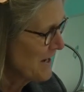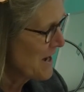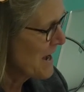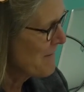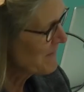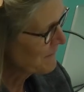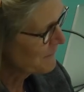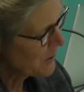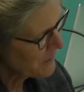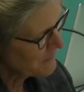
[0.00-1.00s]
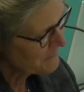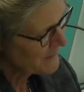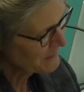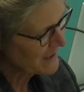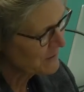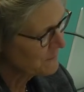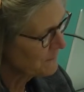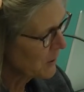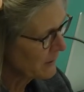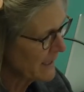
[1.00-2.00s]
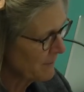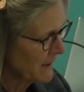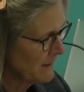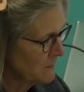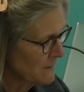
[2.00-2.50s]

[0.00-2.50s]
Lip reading: The Foundation's fall campaign